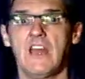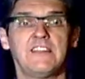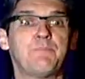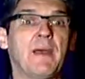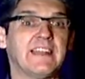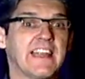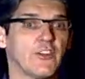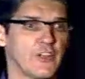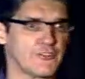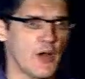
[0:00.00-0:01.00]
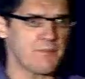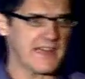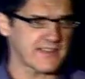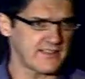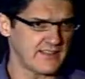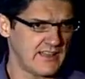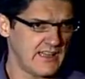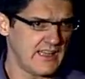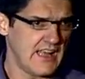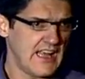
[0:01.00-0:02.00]
Depending on the topic,
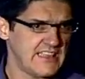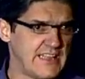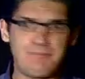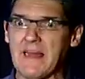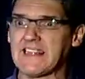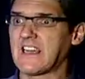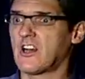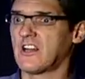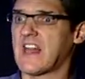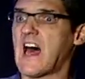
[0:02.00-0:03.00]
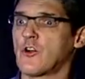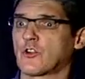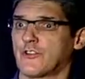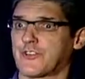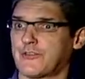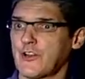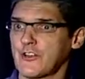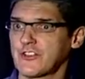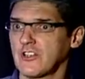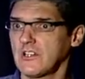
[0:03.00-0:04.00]
depending on how
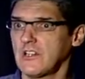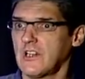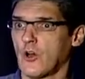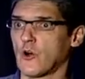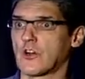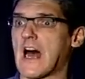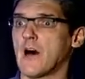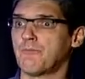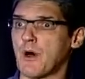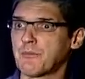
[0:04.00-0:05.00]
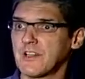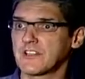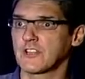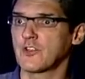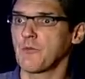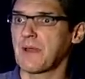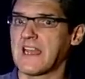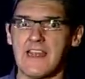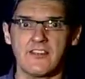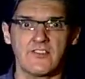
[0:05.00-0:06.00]
controversial or how popular the
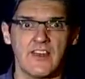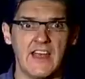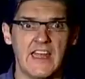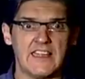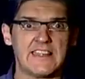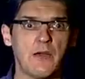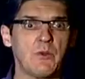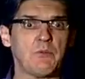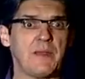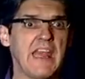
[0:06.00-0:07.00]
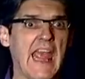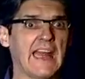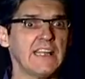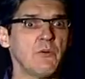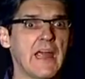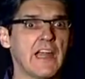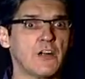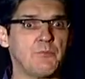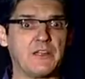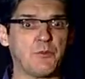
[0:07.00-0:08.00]
topic is, there will be
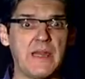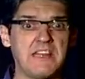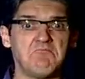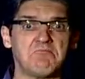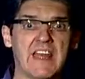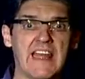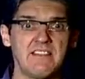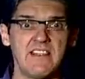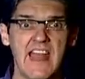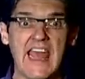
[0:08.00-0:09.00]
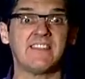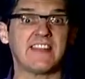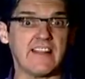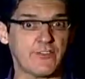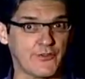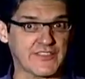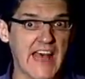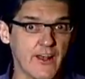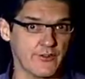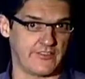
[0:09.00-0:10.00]
anywhere between 10 and tens of
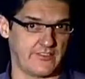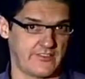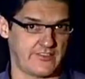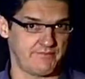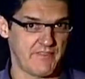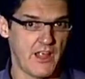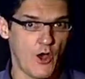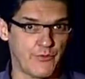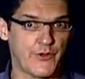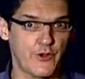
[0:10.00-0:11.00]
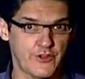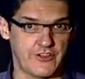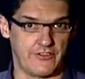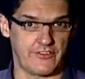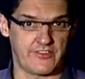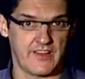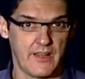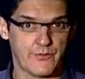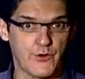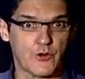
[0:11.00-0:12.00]
thousands of versions
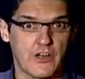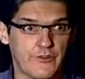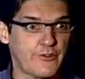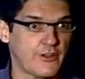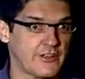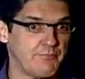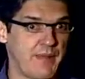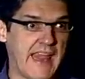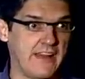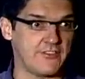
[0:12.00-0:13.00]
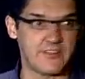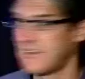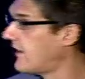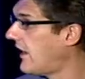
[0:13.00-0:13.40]
for a certain page.